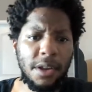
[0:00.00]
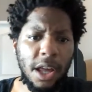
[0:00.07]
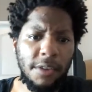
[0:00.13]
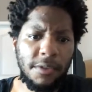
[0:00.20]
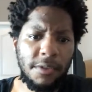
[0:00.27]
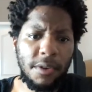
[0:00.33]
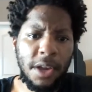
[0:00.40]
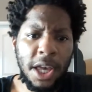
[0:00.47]

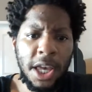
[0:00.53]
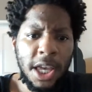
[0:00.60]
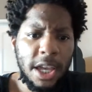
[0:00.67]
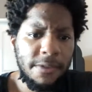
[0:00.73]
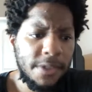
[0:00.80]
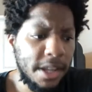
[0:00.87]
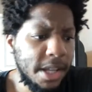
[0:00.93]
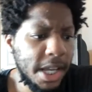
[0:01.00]
never.
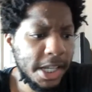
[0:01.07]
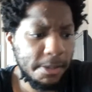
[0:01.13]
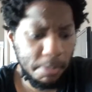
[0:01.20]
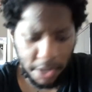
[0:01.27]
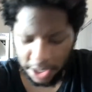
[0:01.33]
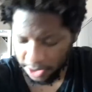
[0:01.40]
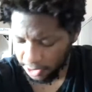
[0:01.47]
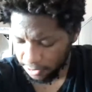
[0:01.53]
If the Knicks
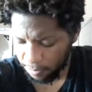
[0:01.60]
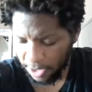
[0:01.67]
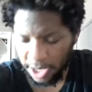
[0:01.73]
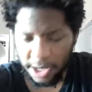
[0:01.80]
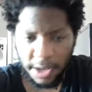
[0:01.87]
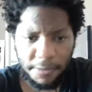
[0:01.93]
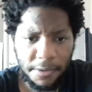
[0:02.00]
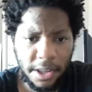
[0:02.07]
played this
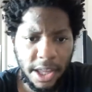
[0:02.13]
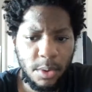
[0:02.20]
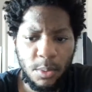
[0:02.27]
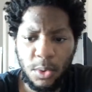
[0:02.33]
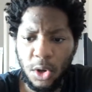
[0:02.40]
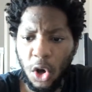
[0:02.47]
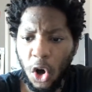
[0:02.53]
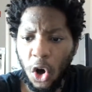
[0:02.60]
bad, I feel like we
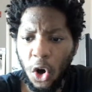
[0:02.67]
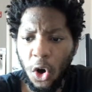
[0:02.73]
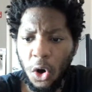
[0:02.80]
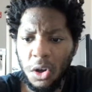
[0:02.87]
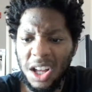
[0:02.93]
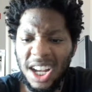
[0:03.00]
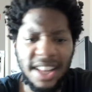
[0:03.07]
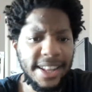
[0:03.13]
would
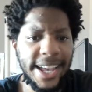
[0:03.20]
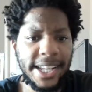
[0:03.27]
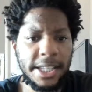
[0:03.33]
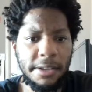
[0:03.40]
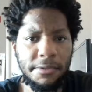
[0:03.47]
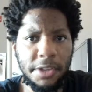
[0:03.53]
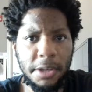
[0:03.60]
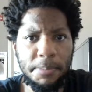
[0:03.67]
all
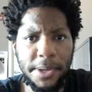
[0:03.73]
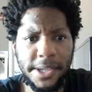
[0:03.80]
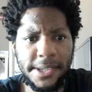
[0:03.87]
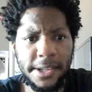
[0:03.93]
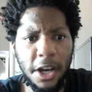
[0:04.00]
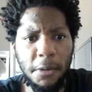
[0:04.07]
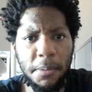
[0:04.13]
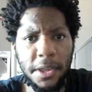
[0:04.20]
collectively be
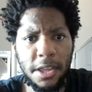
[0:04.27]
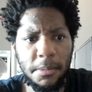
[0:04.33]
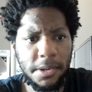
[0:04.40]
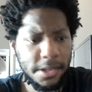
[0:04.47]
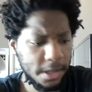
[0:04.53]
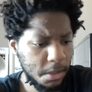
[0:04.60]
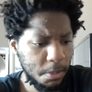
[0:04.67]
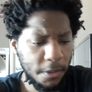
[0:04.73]
stomping them
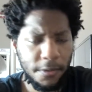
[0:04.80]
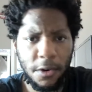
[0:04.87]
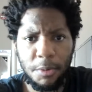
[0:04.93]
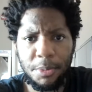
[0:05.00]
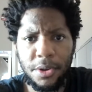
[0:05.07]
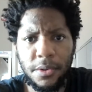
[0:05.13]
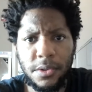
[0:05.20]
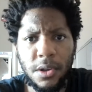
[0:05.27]
into the
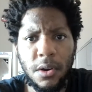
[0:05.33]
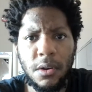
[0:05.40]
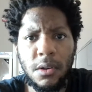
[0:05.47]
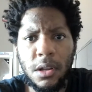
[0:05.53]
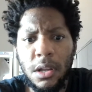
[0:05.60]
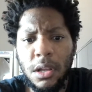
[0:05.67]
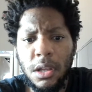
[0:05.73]
proverbial dirt.